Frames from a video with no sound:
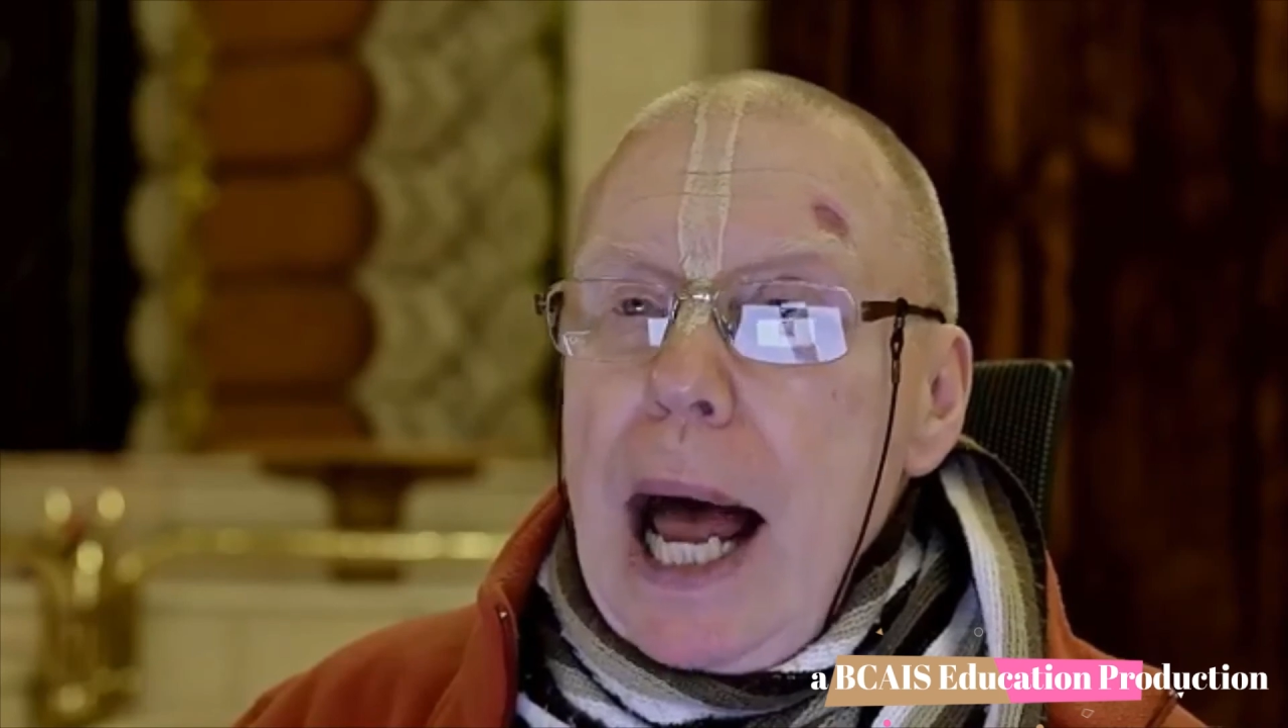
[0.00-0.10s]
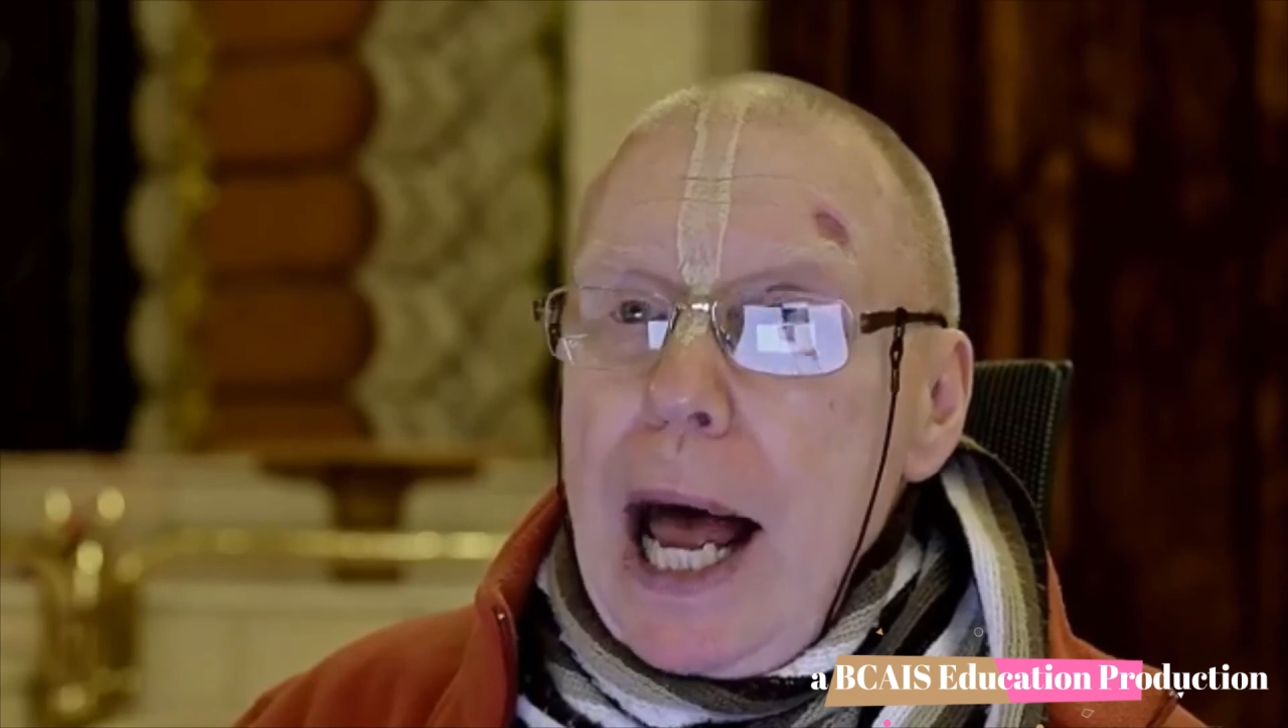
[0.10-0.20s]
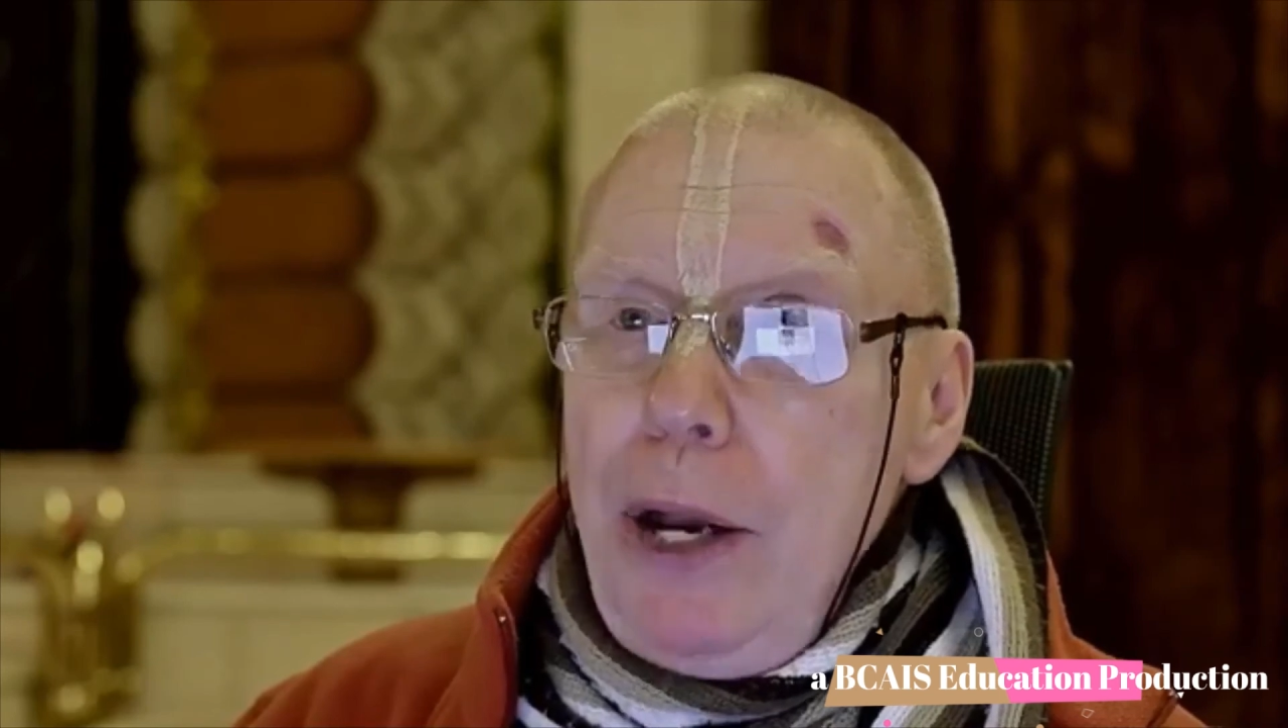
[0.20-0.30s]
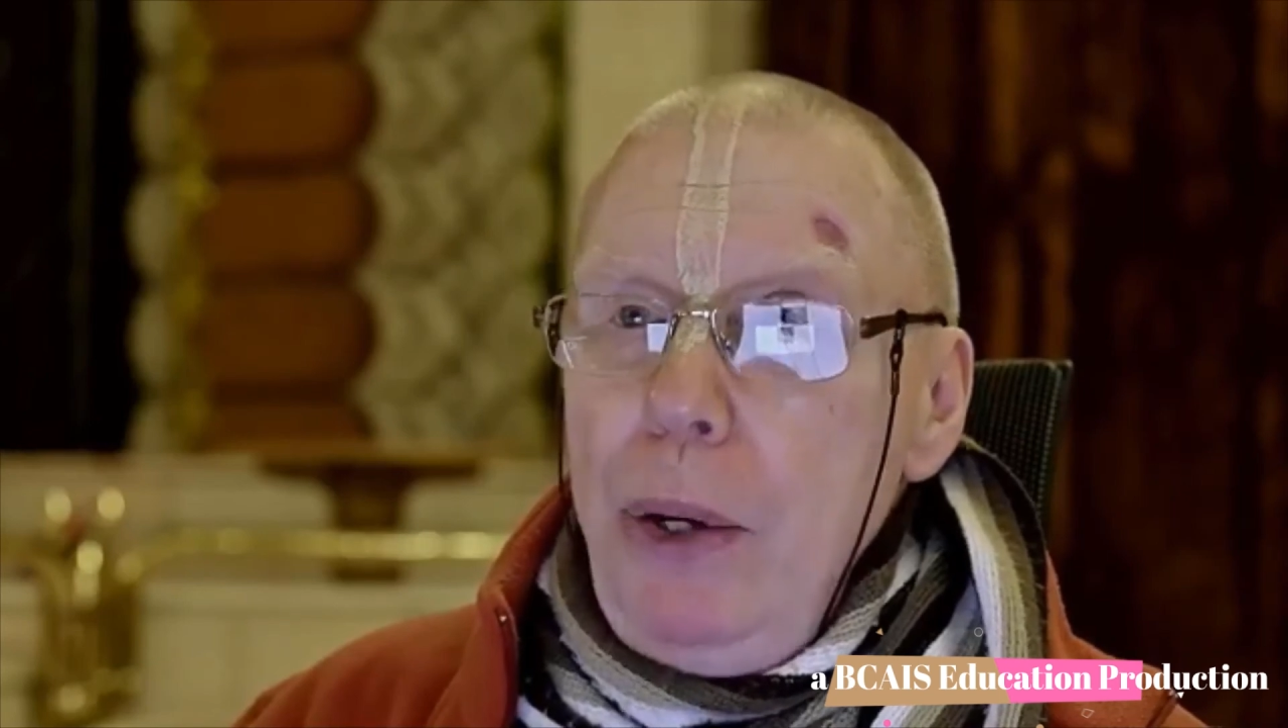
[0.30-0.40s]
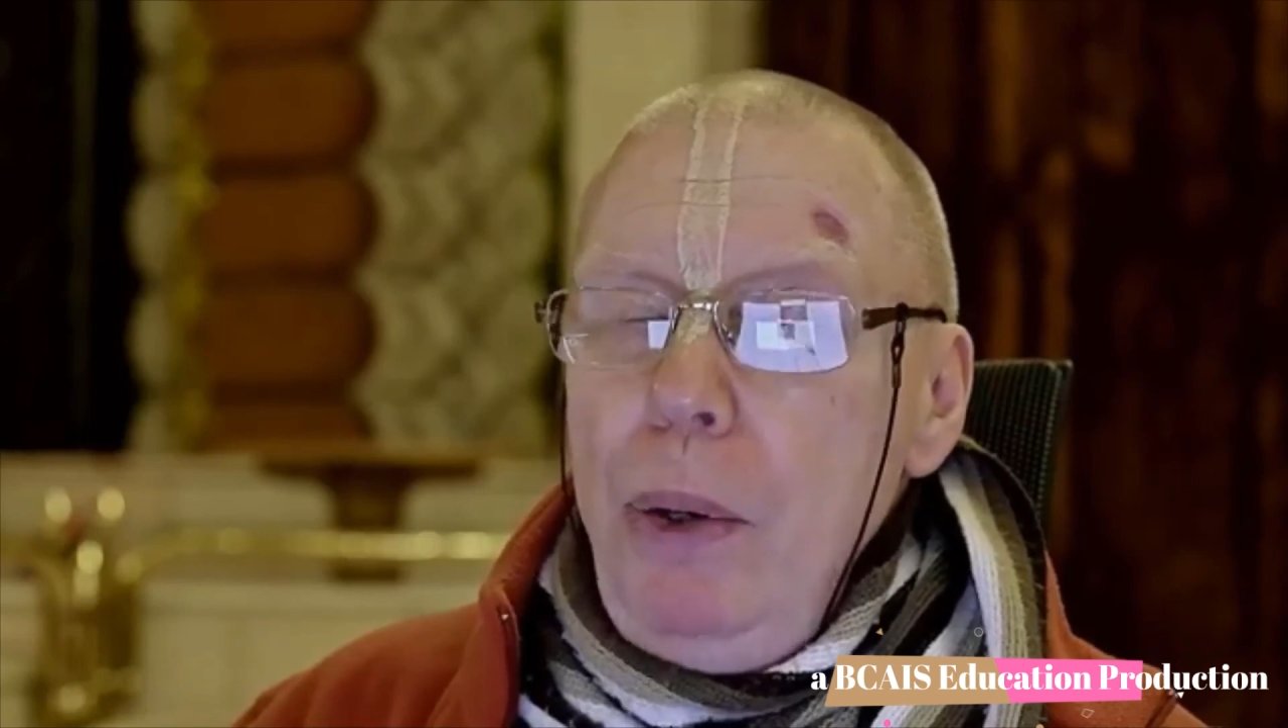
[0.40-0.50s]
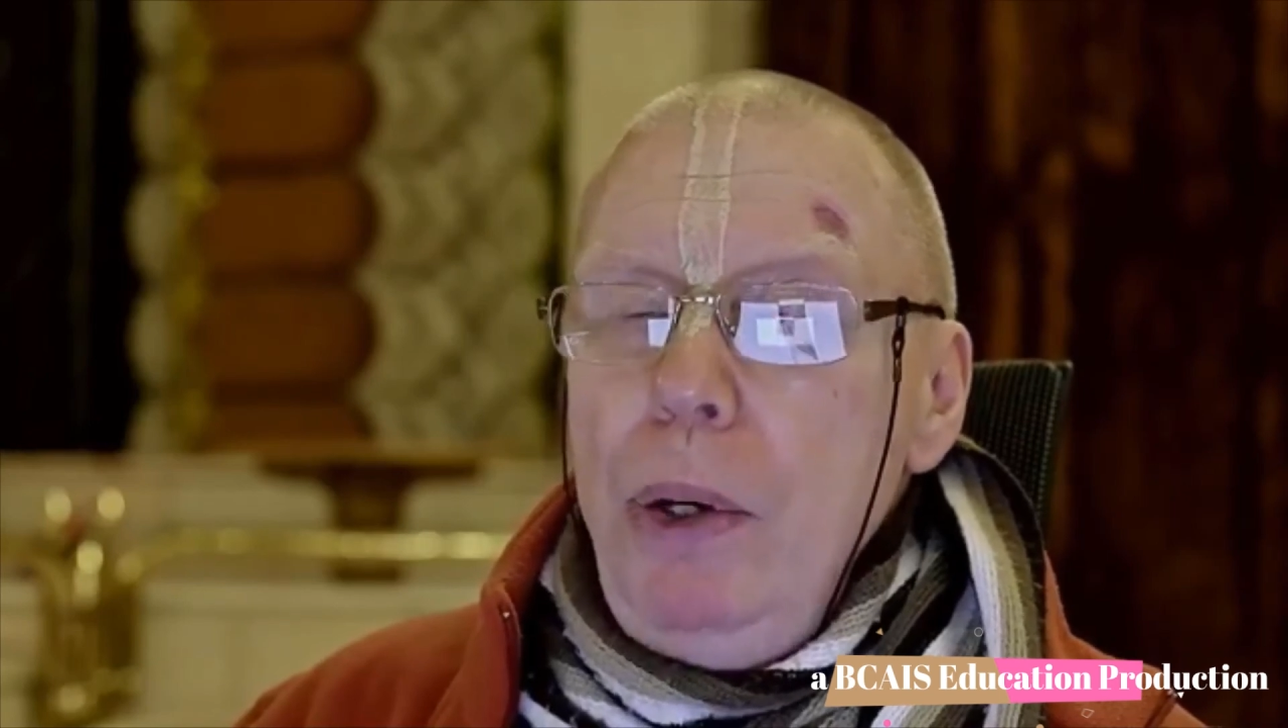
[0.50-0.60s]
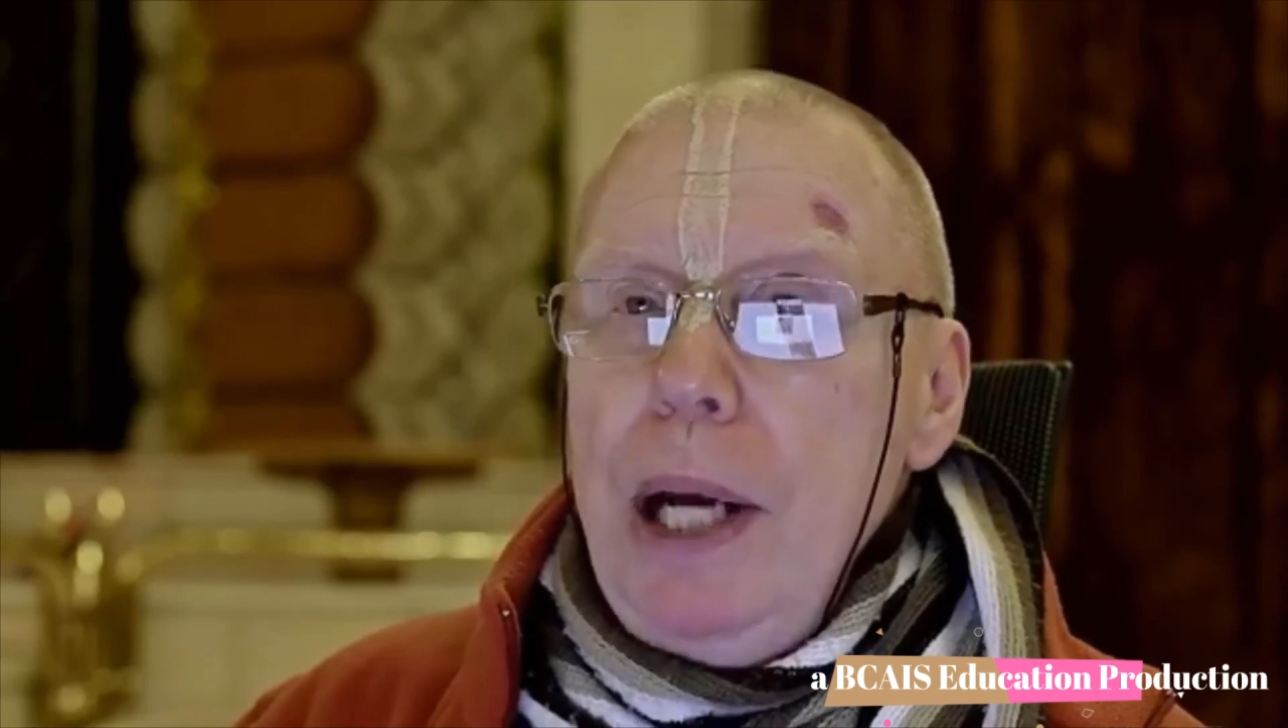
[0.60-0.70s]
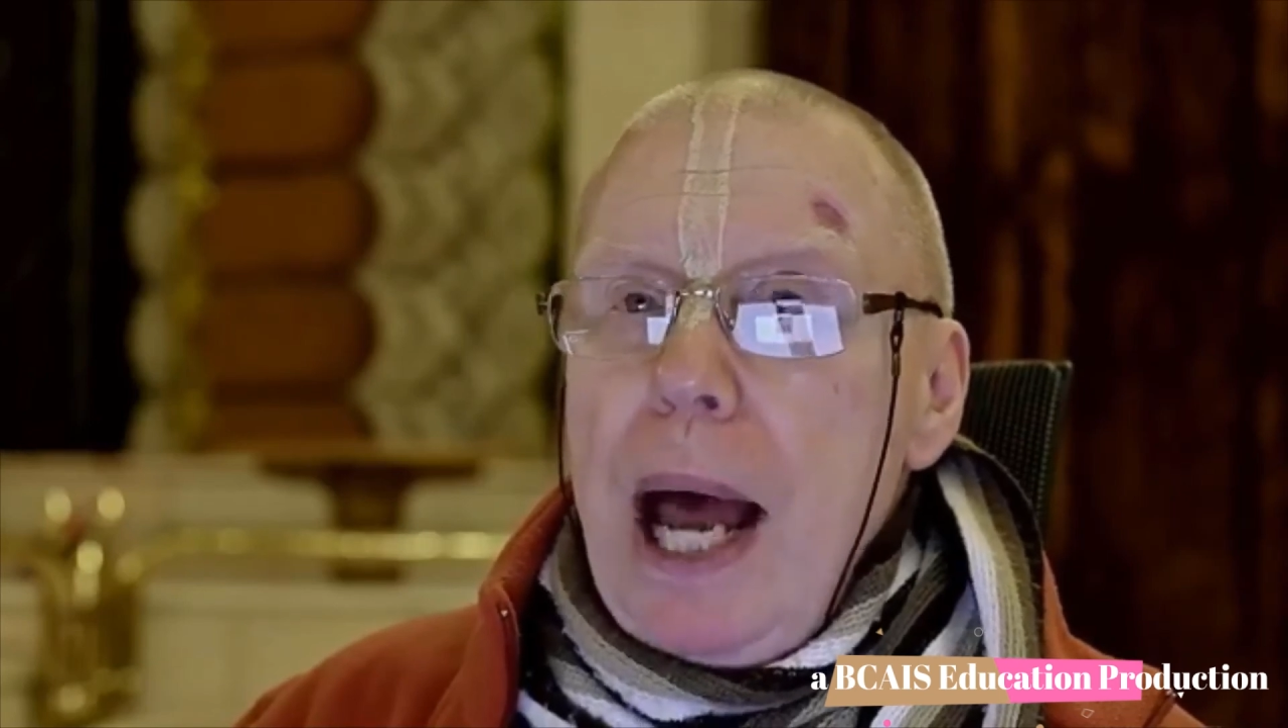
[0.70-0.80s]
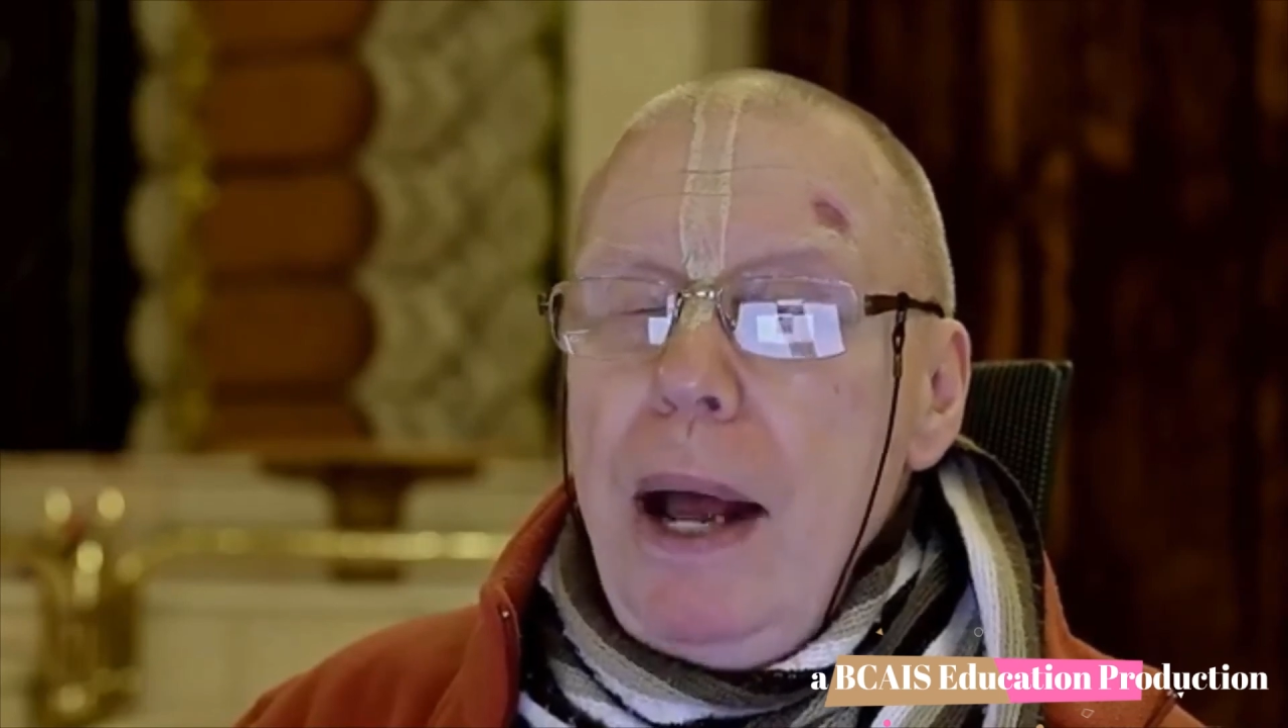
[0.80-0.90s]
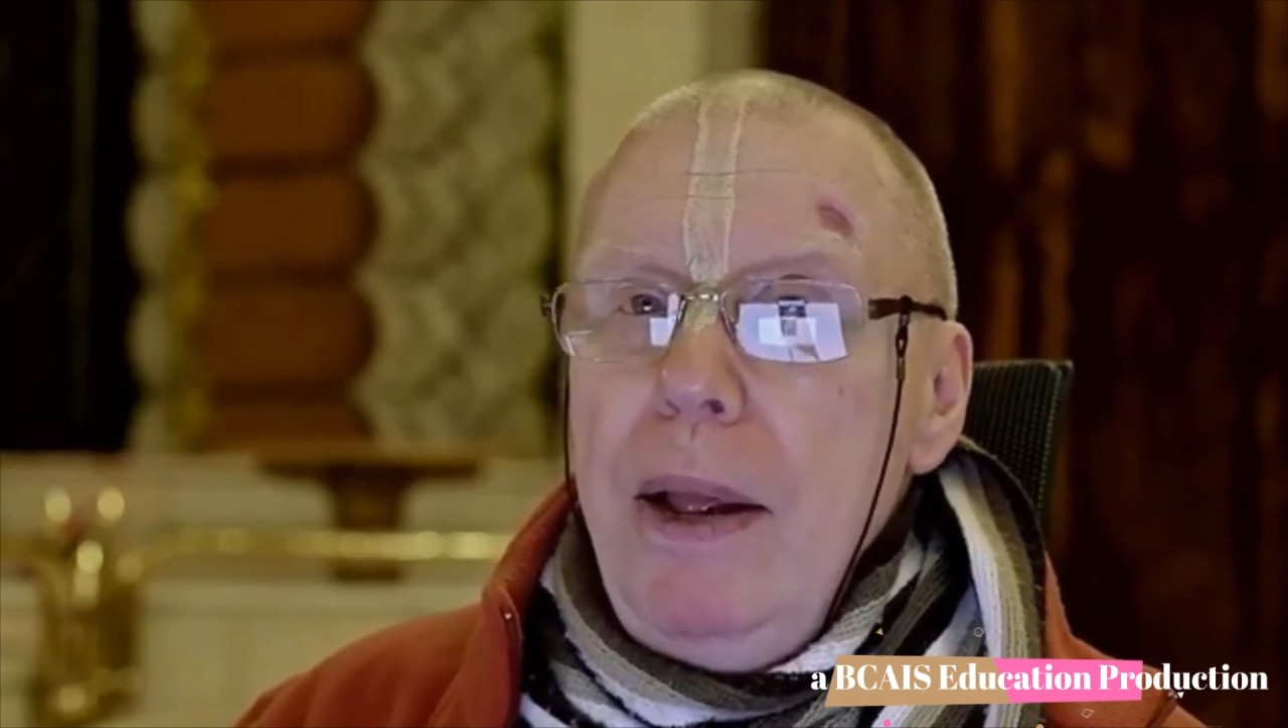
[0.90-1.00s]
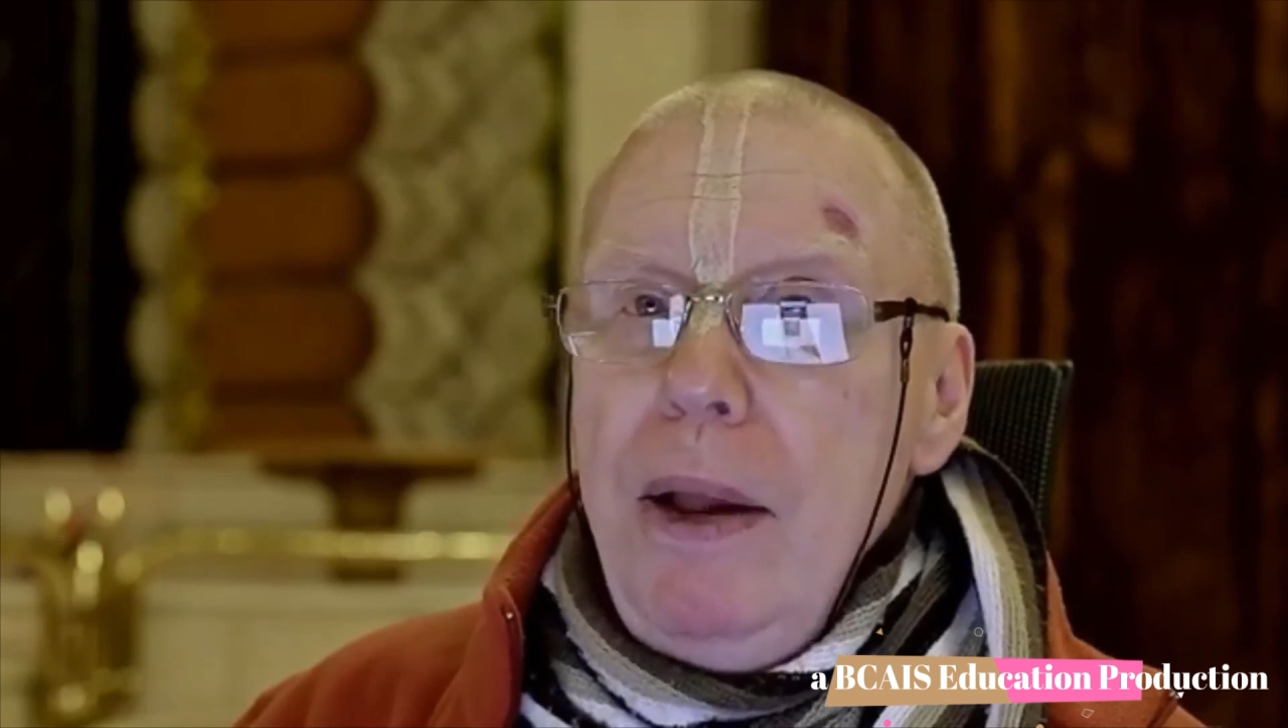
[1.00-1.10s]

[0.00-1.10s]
Anuga